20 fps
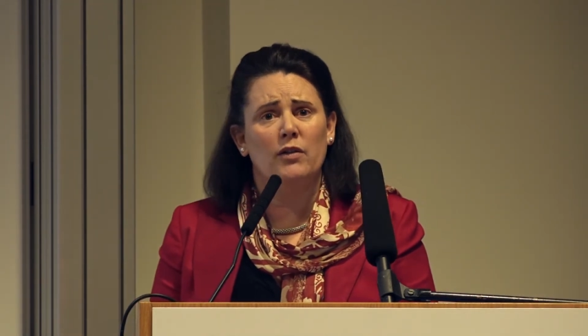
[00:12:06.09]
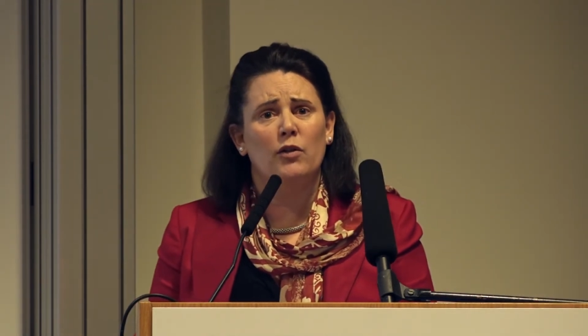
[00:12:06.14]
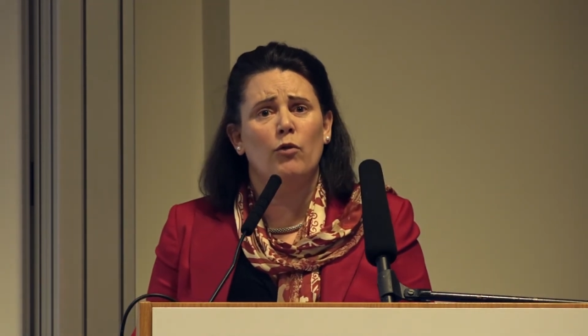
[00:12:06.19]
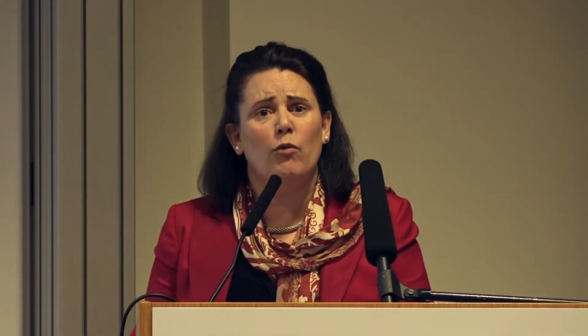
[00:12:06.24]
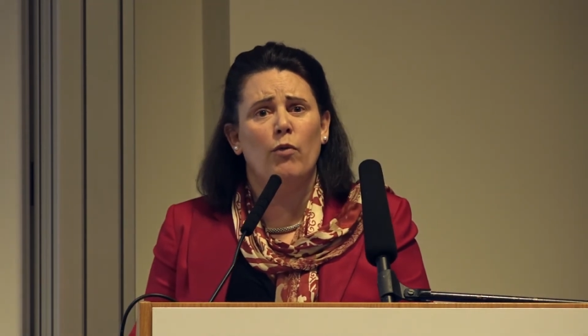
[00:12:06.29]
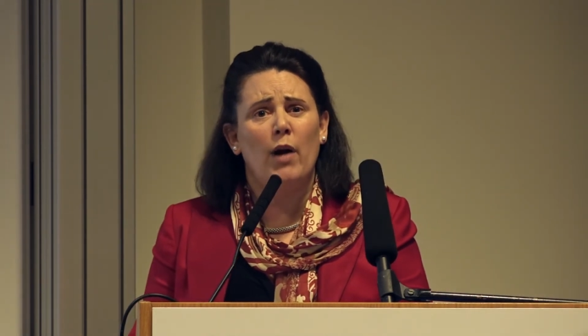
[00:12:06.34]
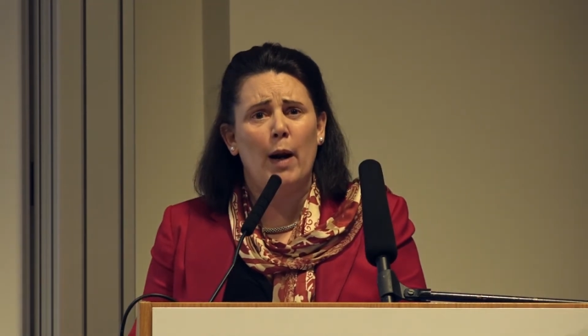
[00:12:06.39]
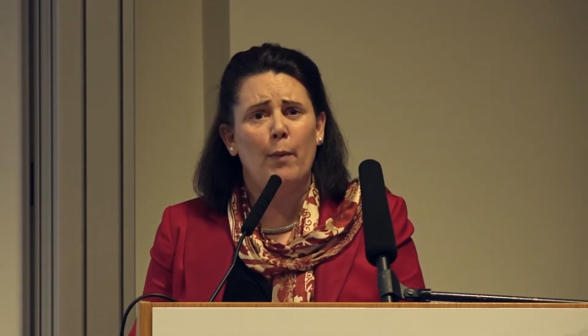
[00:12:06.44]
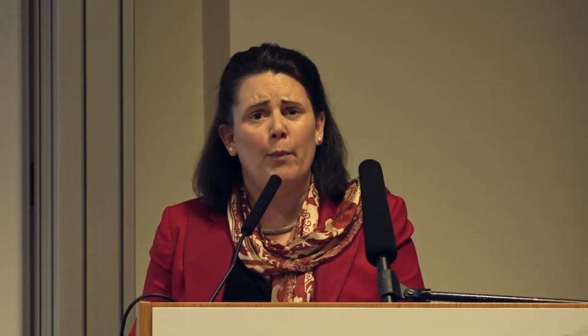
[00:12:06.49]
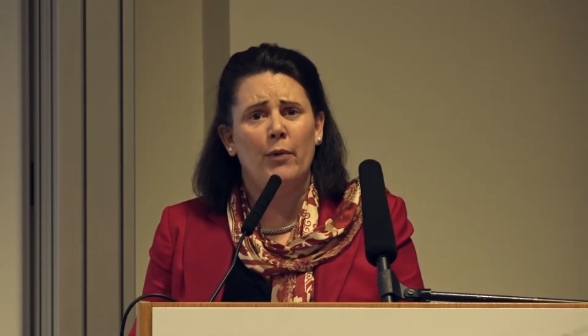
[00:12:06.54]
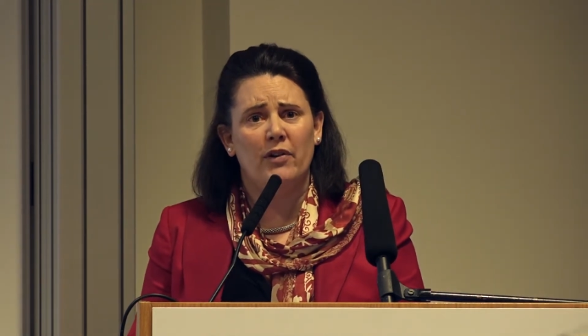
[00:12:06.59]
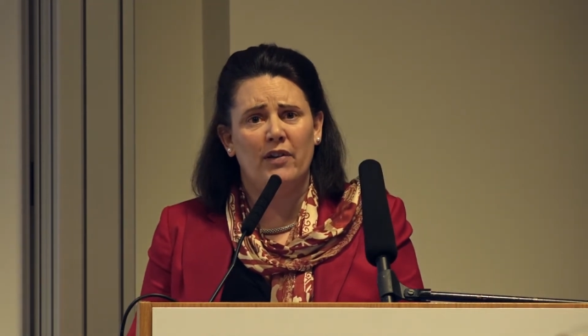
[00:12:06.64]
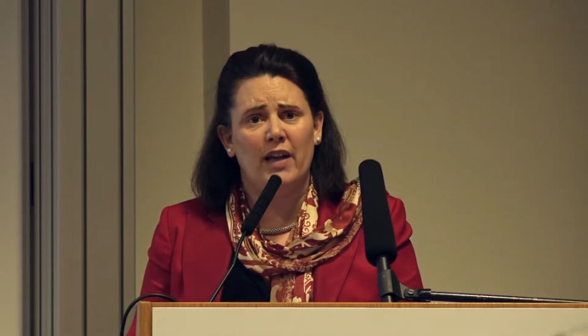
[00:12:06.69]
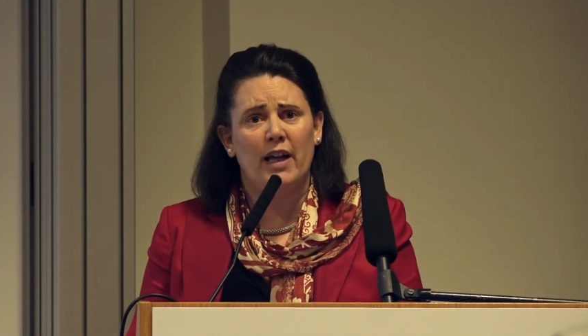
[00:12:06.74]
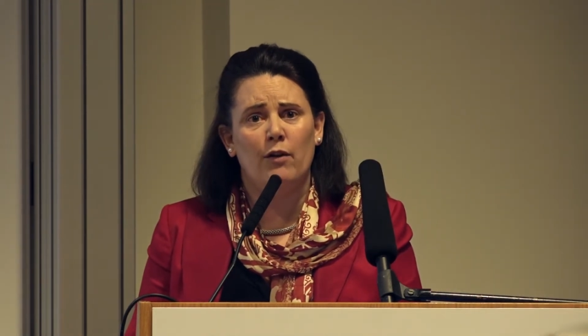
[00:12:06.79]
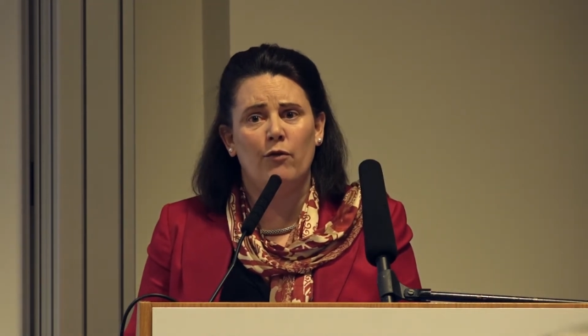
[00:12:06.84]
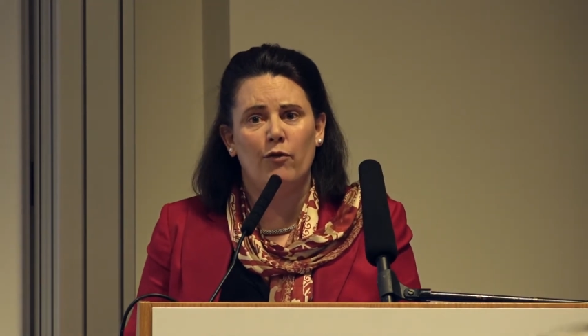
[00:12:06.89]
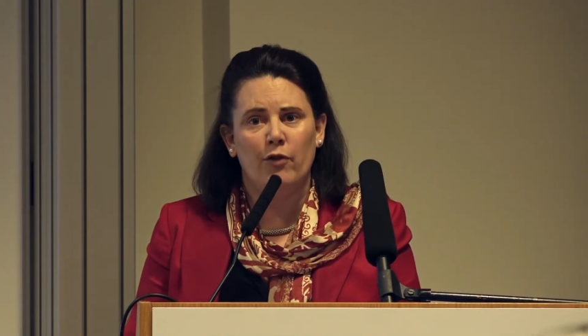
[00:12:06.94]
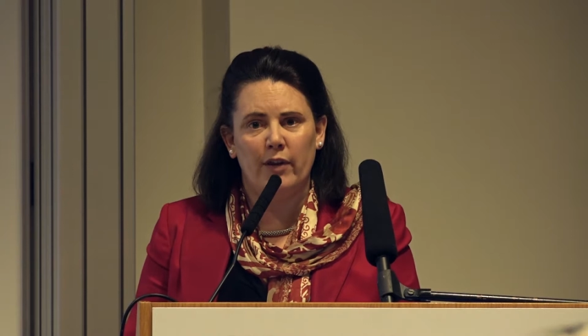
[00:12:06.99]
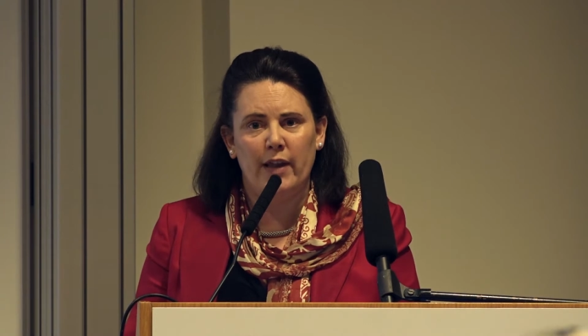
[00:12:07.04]
to
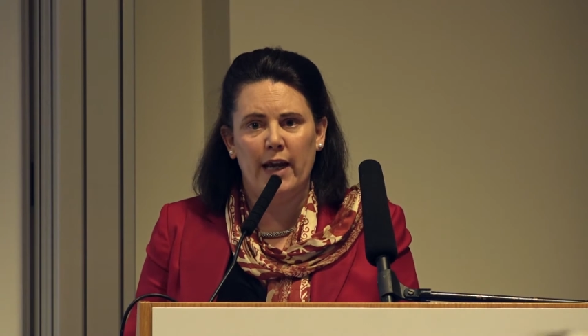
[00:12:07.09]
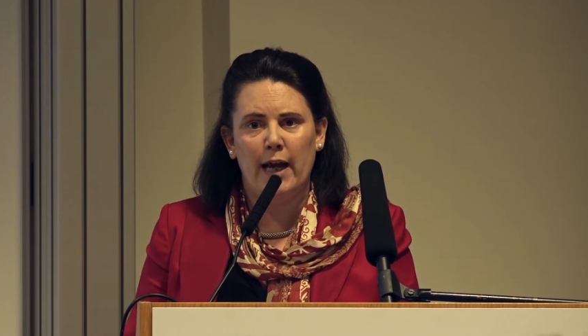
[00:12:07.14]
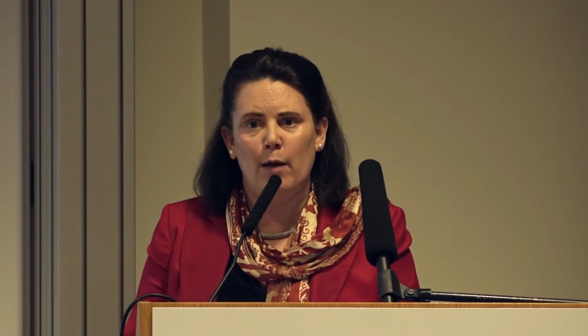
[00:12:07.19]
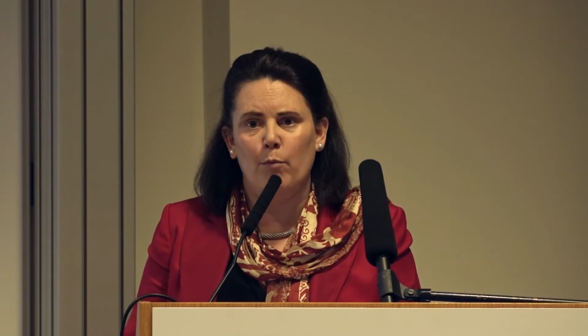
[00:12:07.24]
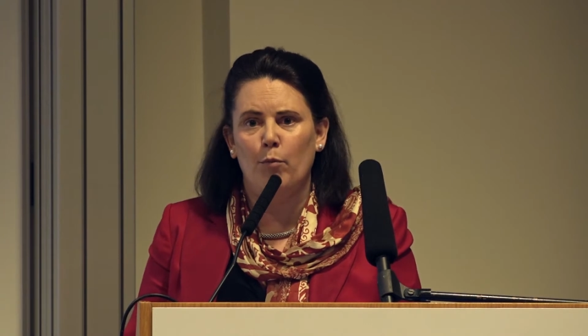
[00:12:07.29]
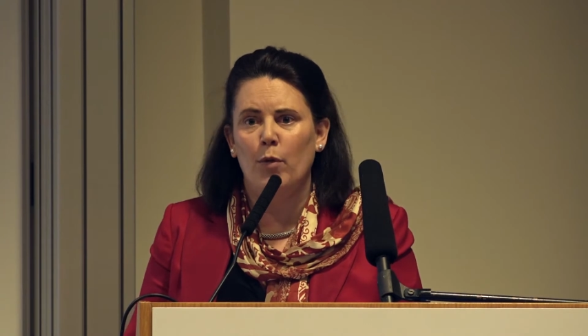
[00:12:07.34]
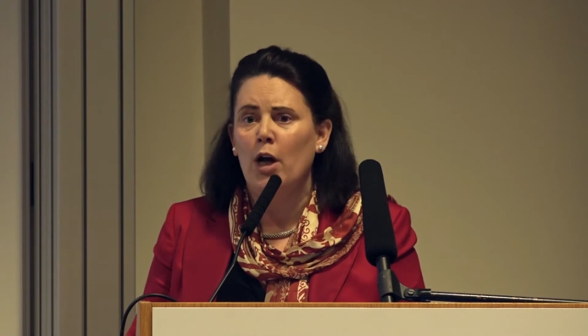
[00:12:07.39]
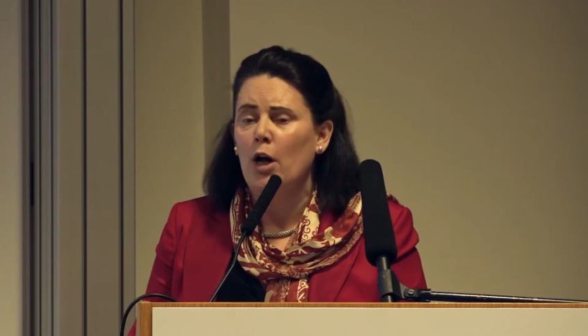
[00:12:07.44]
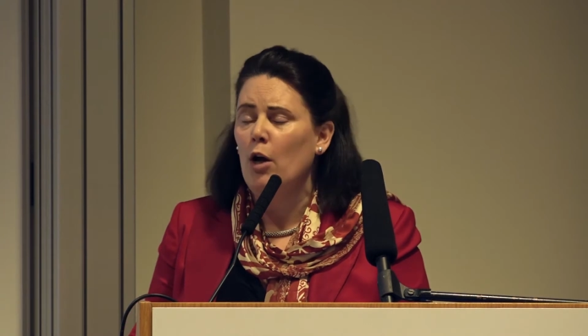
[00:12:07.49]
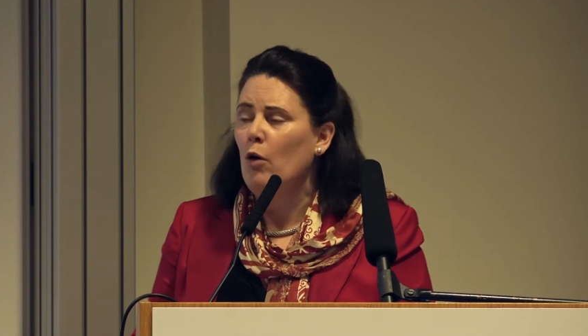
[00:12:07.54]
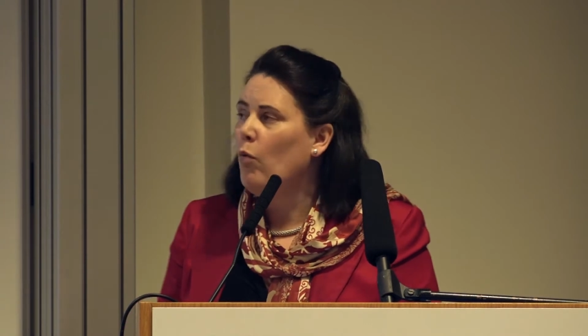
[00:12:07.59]
represent for them